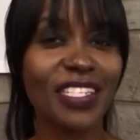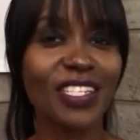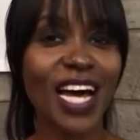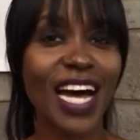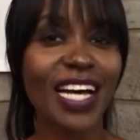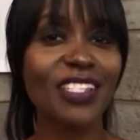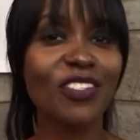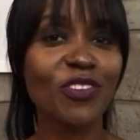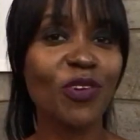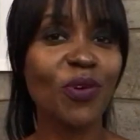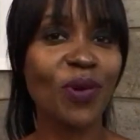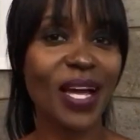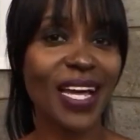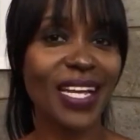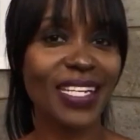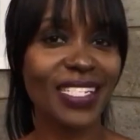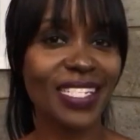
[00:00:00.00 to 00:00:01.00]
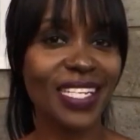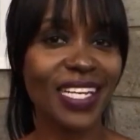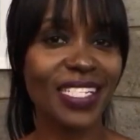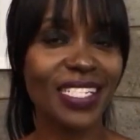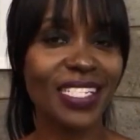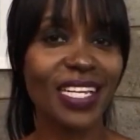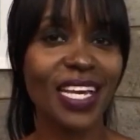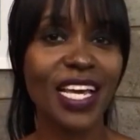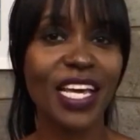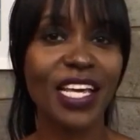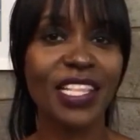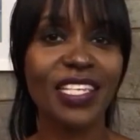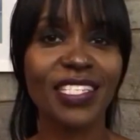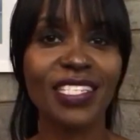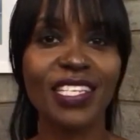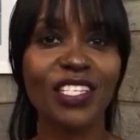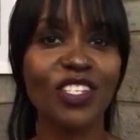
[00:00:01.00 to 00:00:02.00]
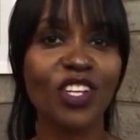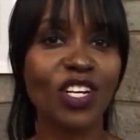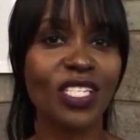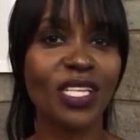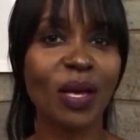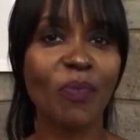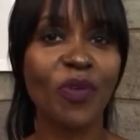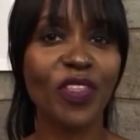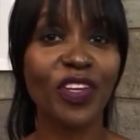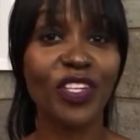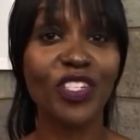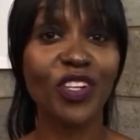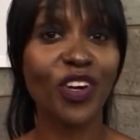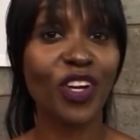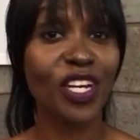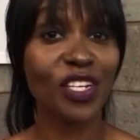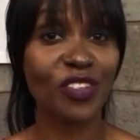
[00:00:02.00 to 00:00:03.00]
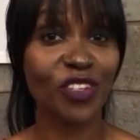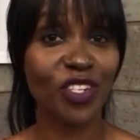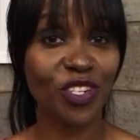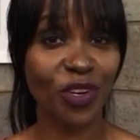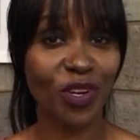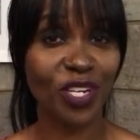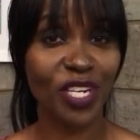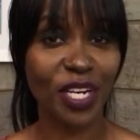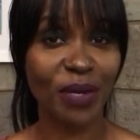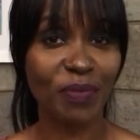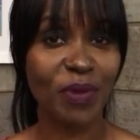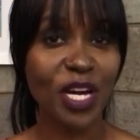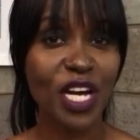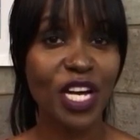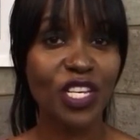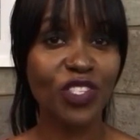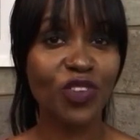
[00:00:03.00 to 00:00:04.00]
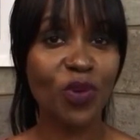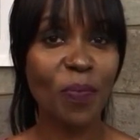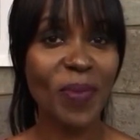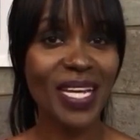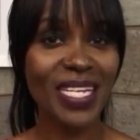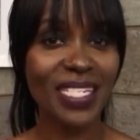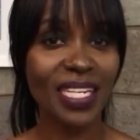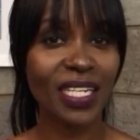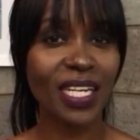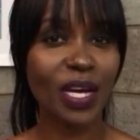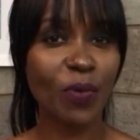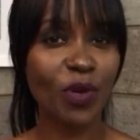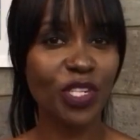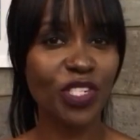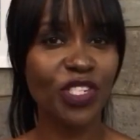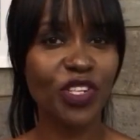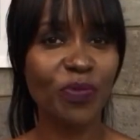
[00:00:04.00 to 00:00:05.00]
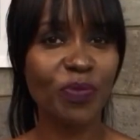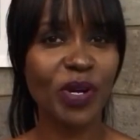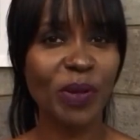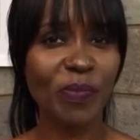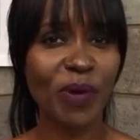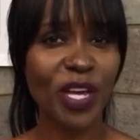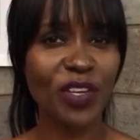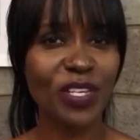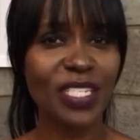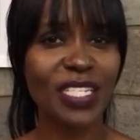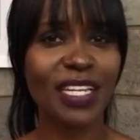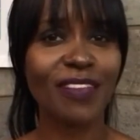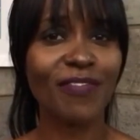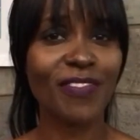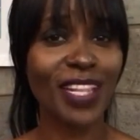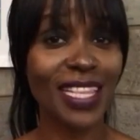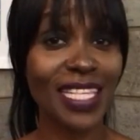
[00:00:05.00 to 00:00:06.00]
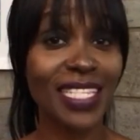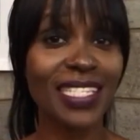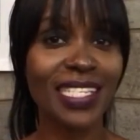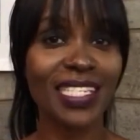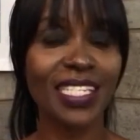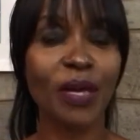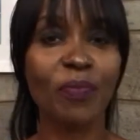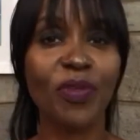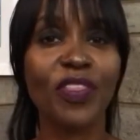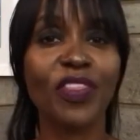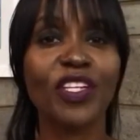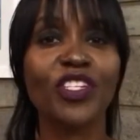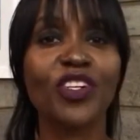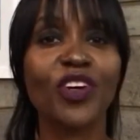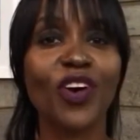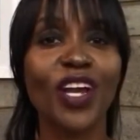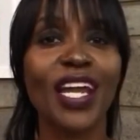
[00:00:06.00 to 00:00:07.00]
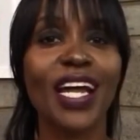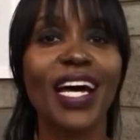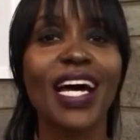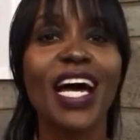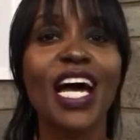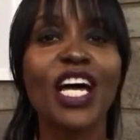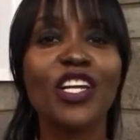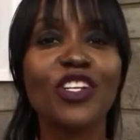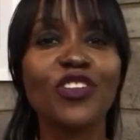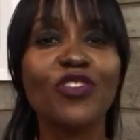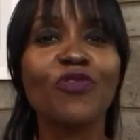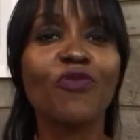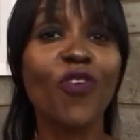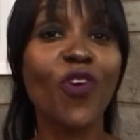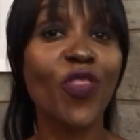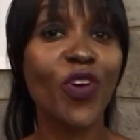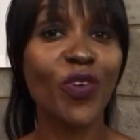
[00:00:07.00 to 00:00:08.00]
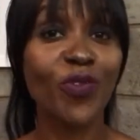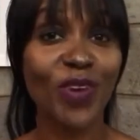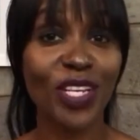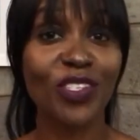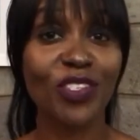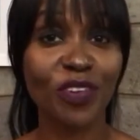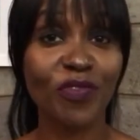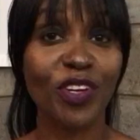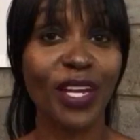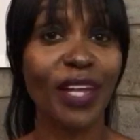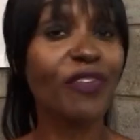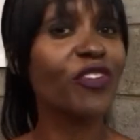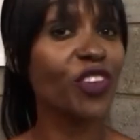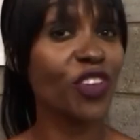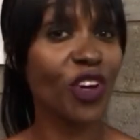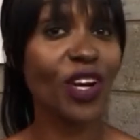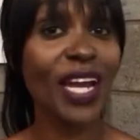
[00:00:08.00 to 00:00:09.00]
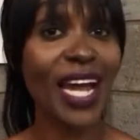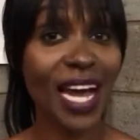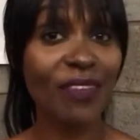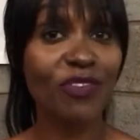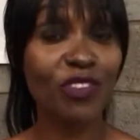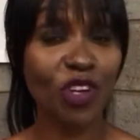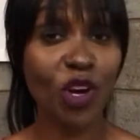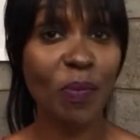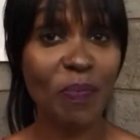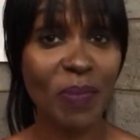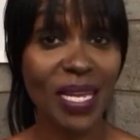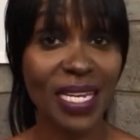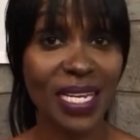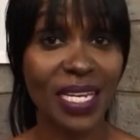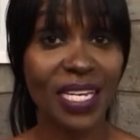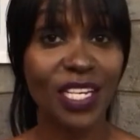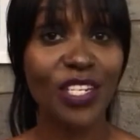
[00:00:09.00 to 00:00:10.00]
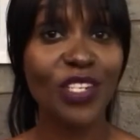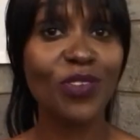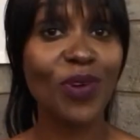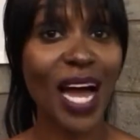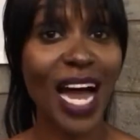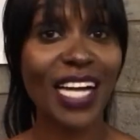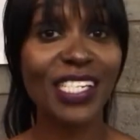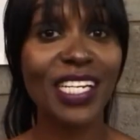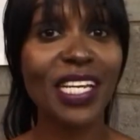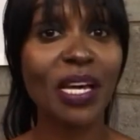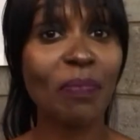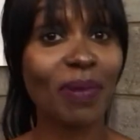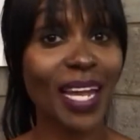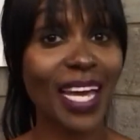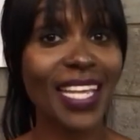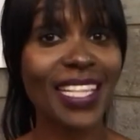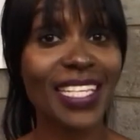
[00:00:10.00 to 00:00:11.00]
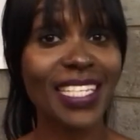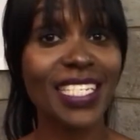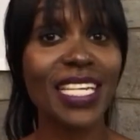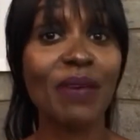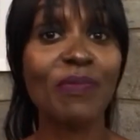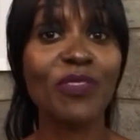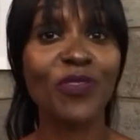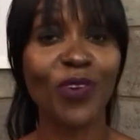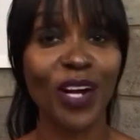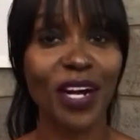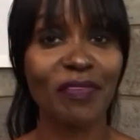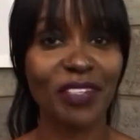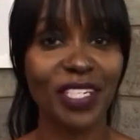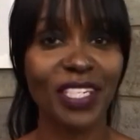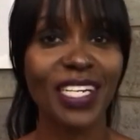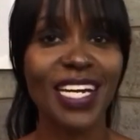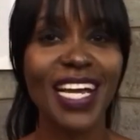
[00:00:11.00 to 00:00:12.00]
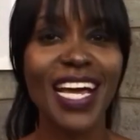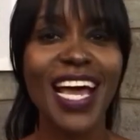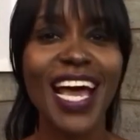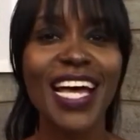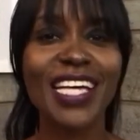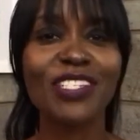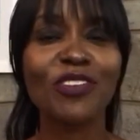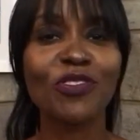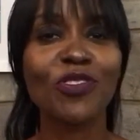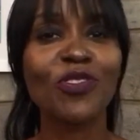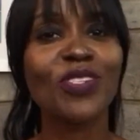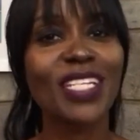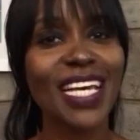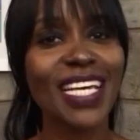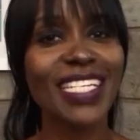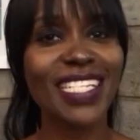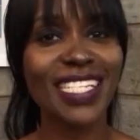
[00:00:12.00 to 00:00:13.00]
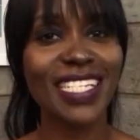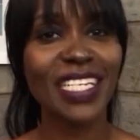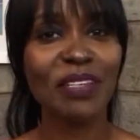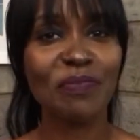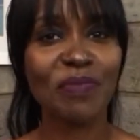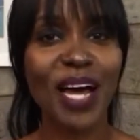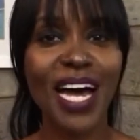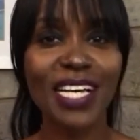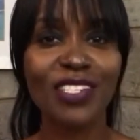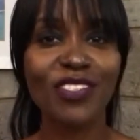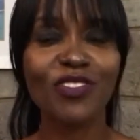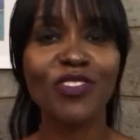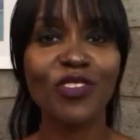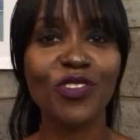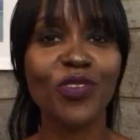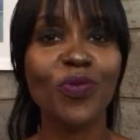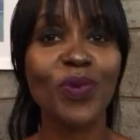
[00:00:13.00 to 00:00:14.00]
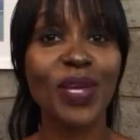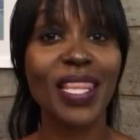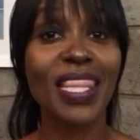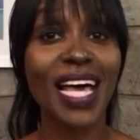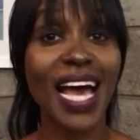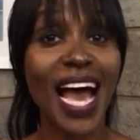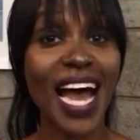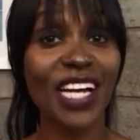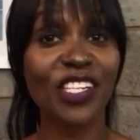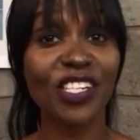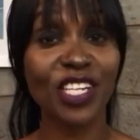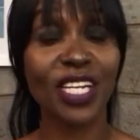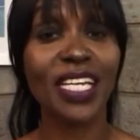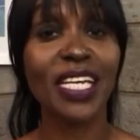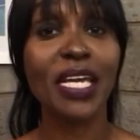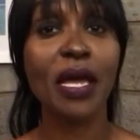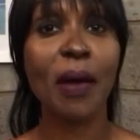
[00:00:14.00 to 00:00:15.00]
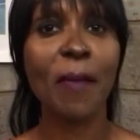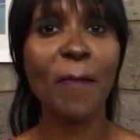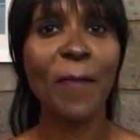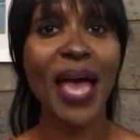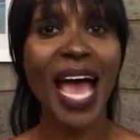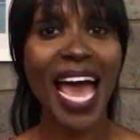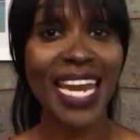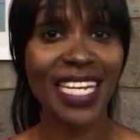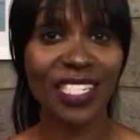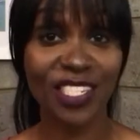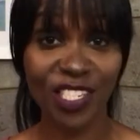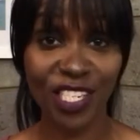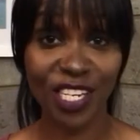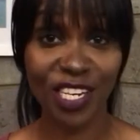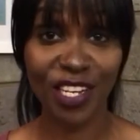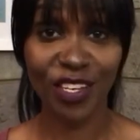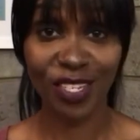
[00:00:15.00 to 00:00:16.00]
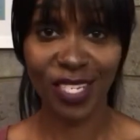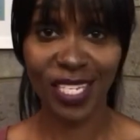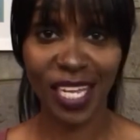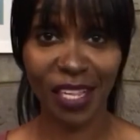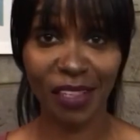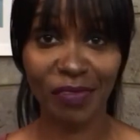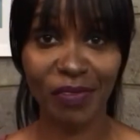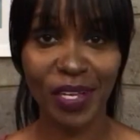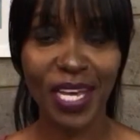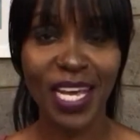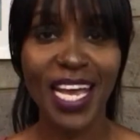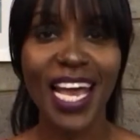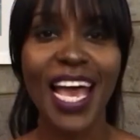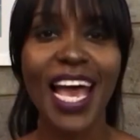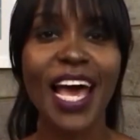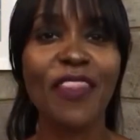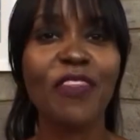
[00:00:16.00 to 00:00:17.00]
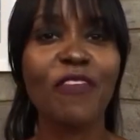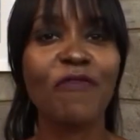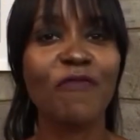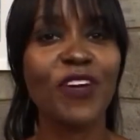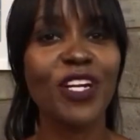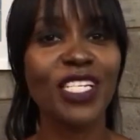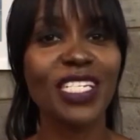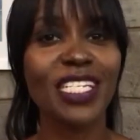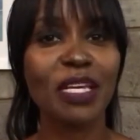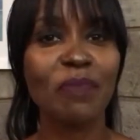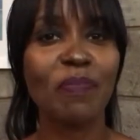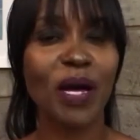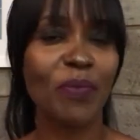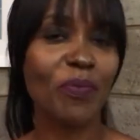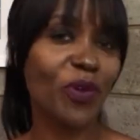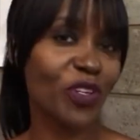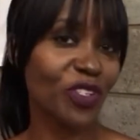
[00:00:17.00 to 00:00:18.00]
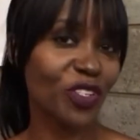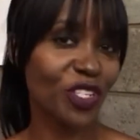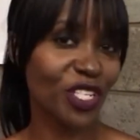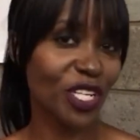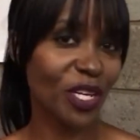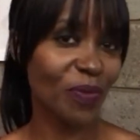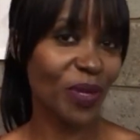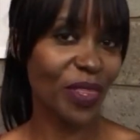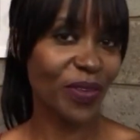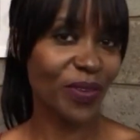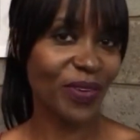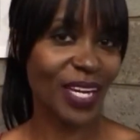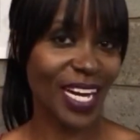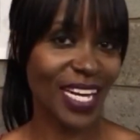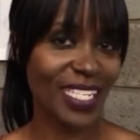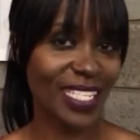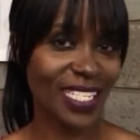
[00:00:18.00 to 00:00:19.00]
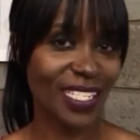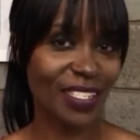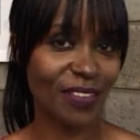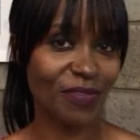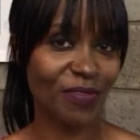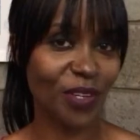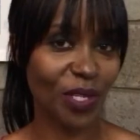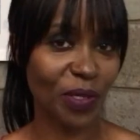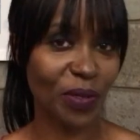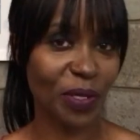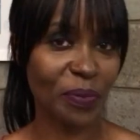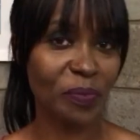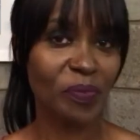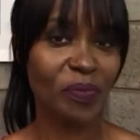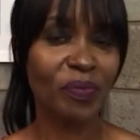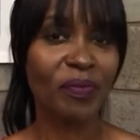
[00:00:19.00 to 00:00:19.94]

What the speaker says: Has no end date. This is not something that you're going to do short term. So mentally, I want you to prepare yourself that this is something that you're going to do for the rest of your life. So you're going to have to commit to actually applying these steps forever. And so today's tip has to do with actually managing yourself. And the first tip I'm going to share with you guys is the following.